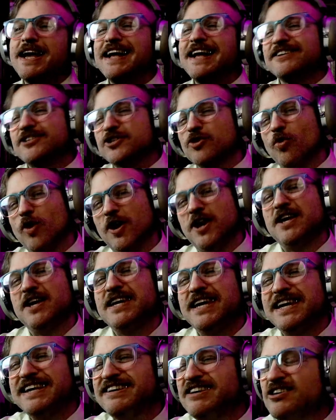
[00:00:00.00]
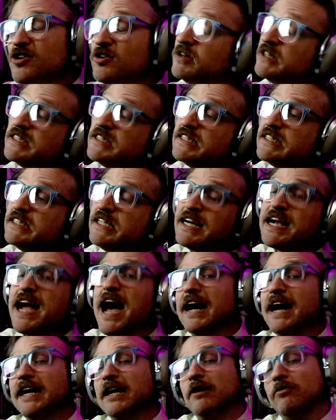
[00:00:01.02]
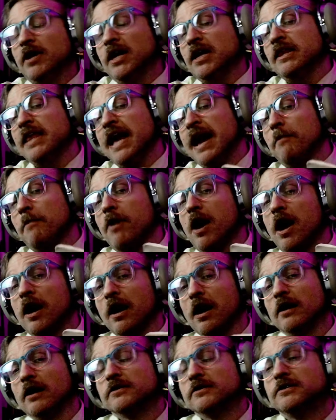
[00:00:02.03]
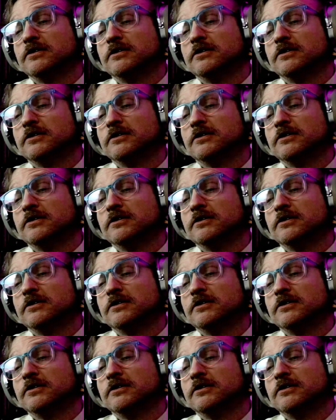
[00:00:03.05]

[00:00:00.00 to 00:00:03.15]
And so what do you need to do? You got to get rid of that bugger.